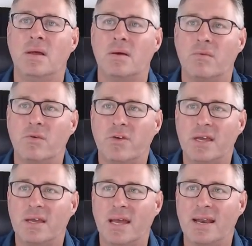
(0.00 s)

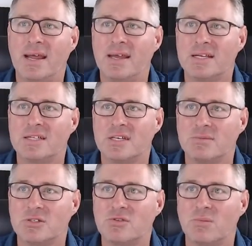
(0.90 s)
Roofing. And now you can see I'm
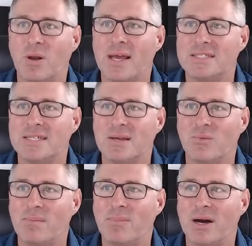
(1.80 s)
just replacing
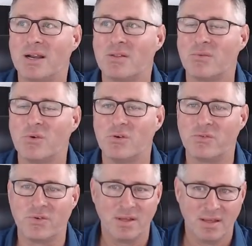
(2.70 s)
one part of the
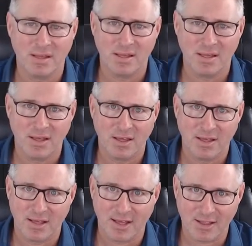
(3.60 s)
roof.
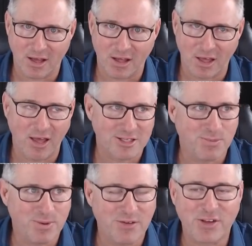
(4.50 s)
It's a
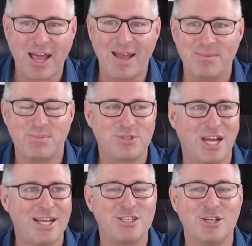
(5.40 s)
bit of a game
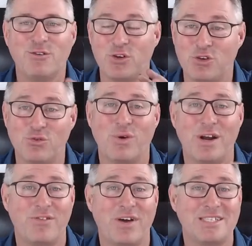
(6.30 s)
changer for you
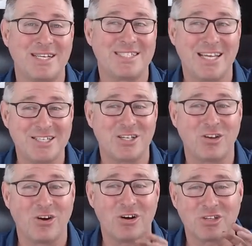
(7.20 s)
renovation extension
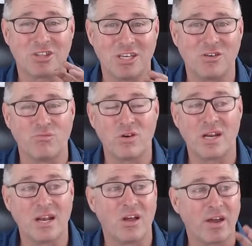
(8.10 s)
guys. I think you'll
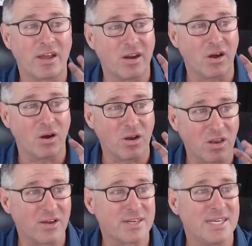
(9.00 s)
really like it. I'd
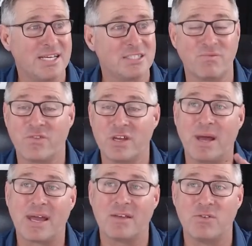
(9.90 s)
like to hear some
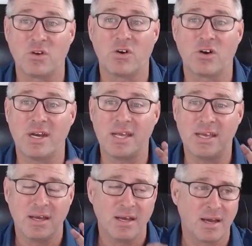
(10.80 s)
feedback if you've got
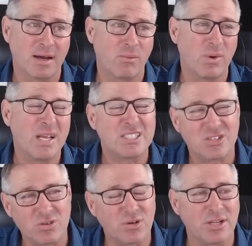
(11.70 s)
any. We are
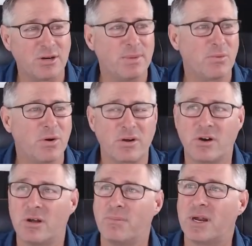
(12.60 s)
still doing a little bit of work
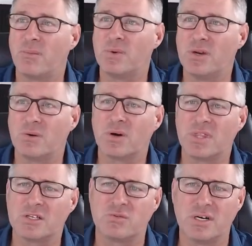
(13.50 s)
on it, but I
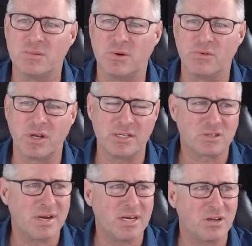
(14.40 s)
think it's ready to be released.
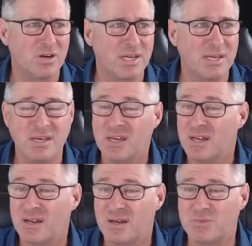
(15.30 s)
Grant, you got any
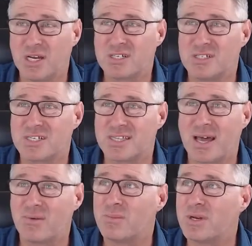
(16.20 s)
objections to
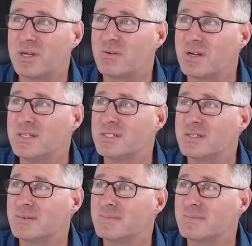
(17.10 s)
that one being released?